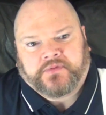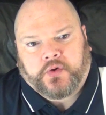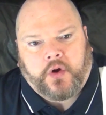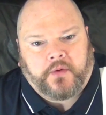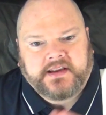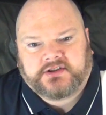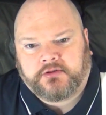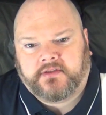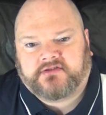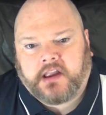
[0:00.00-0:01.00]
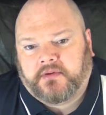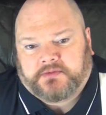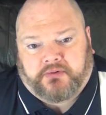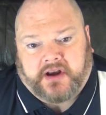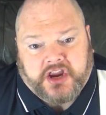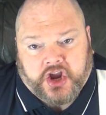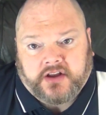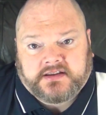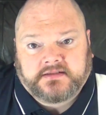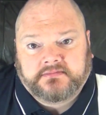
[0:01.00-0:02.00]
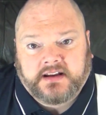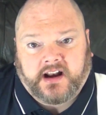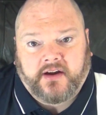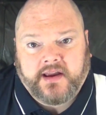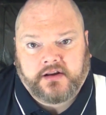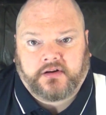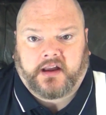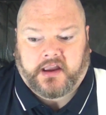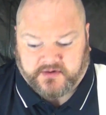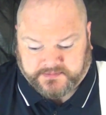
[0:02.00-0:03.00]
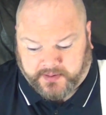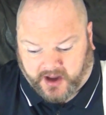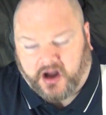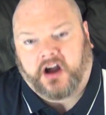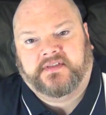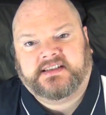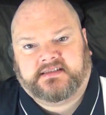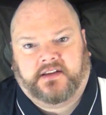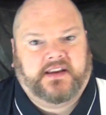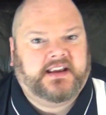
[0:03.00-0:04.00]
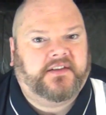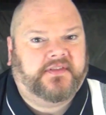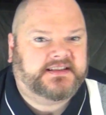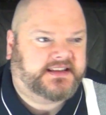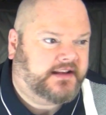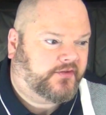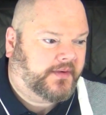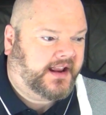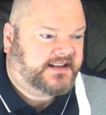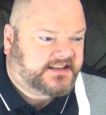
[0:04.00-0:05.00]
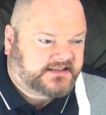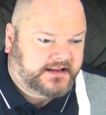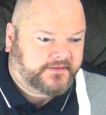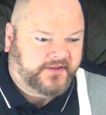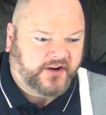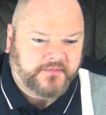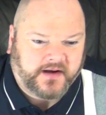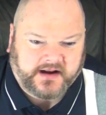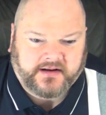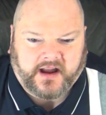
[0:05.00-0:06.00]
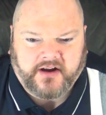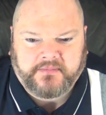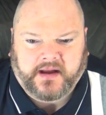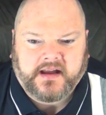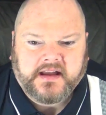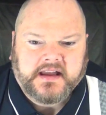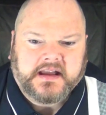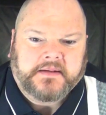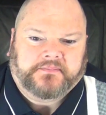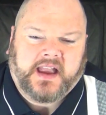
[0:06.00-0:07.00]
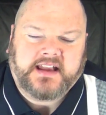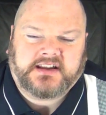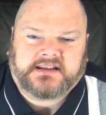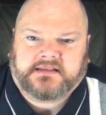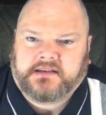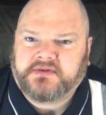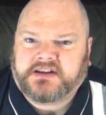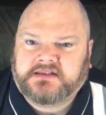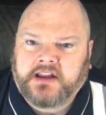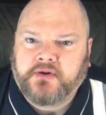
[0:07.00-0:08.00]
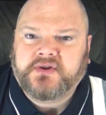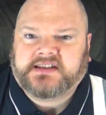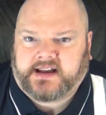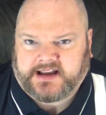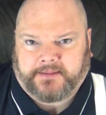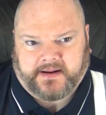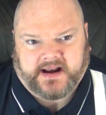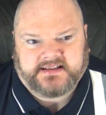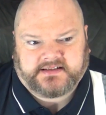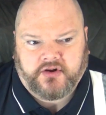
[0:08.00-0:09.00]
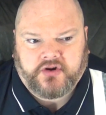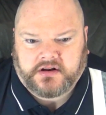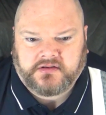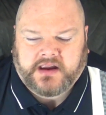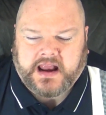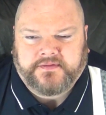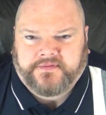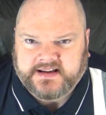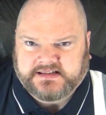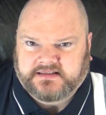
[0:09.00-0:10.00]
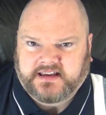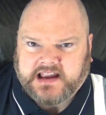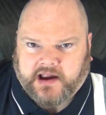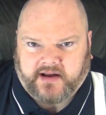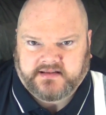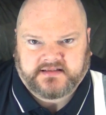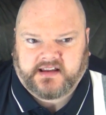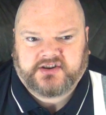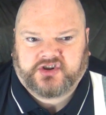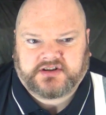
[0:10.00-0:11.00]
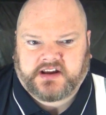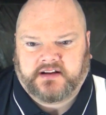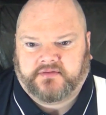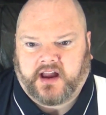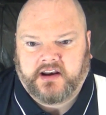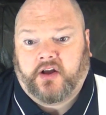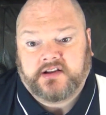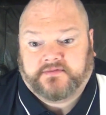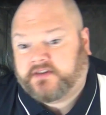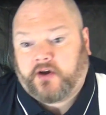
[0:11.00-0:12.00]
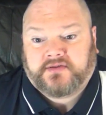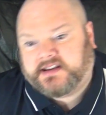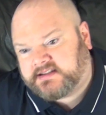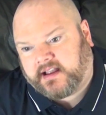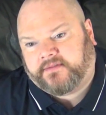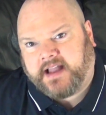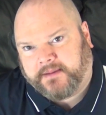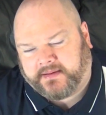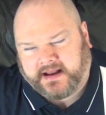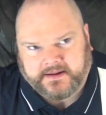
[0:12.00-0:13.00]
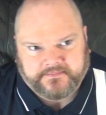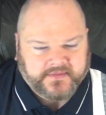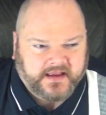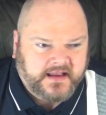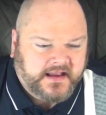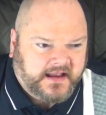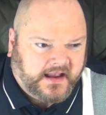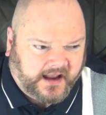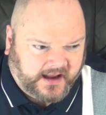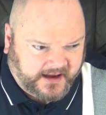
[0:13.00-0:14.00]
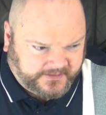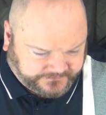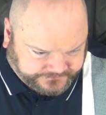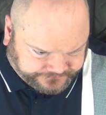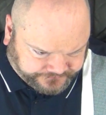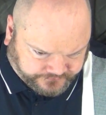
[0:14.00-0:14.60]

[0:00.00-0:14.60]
What we saw on screen was pretty good. You know, it looked like it was part of a, of a, of a scene from an existing film. I don't know, but it just there was just no setup in it, so you couldn't get invested in the characters. There's just kind of like lots of ghostly stuff happening. Um,